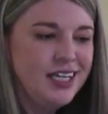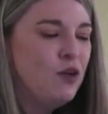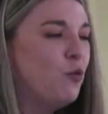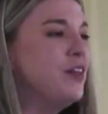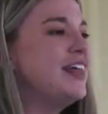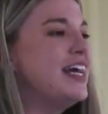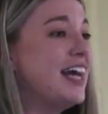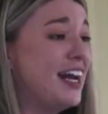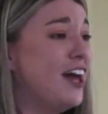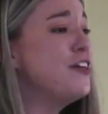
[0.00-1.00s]

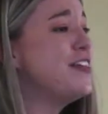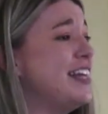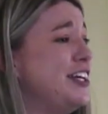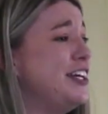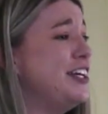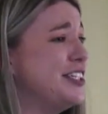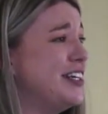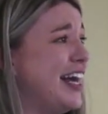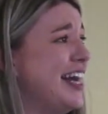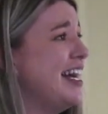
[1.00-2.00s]
Another thing that you can do
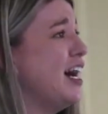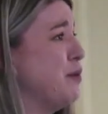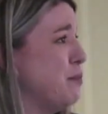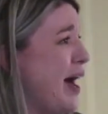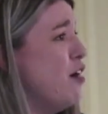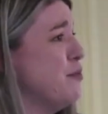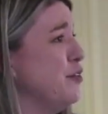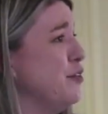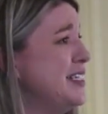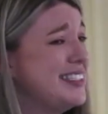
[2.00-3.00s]
today to help your bowel
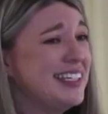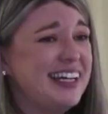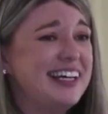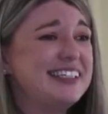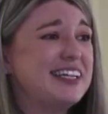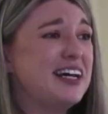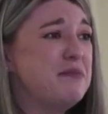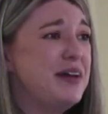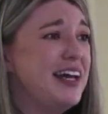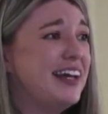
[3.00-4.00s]
movements is going to
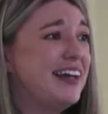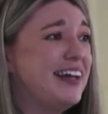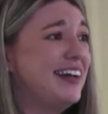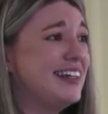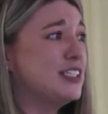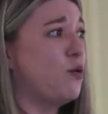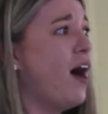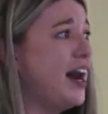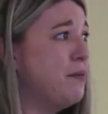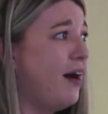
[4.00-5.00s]
be getting a
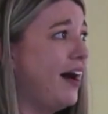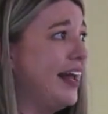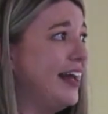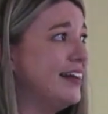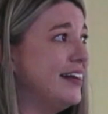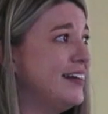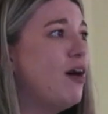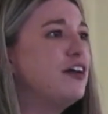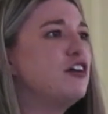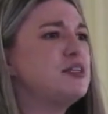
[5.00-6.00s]
squatty potty. Who
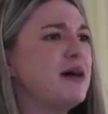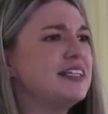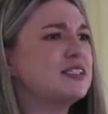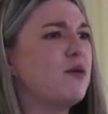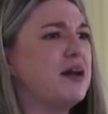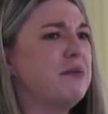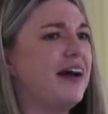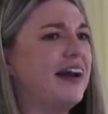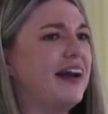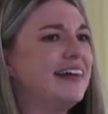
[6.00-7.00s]
all knows about the squatty
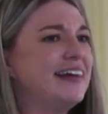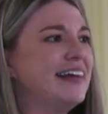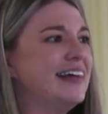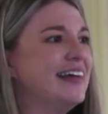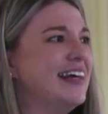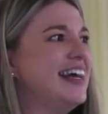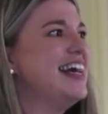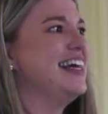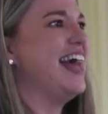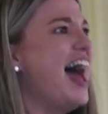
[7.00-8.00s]
potty?
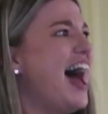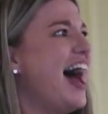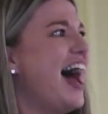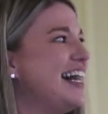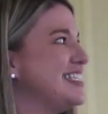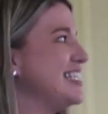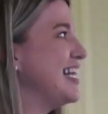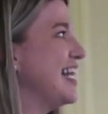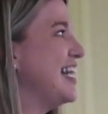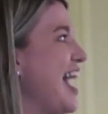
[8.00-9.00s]
Yes, it's
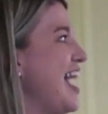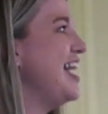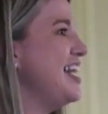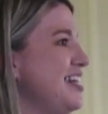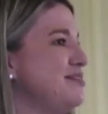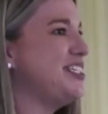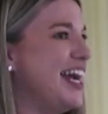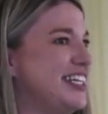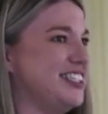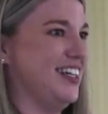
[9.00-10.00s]
a game
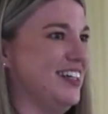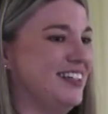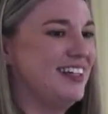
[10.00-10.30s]
changer.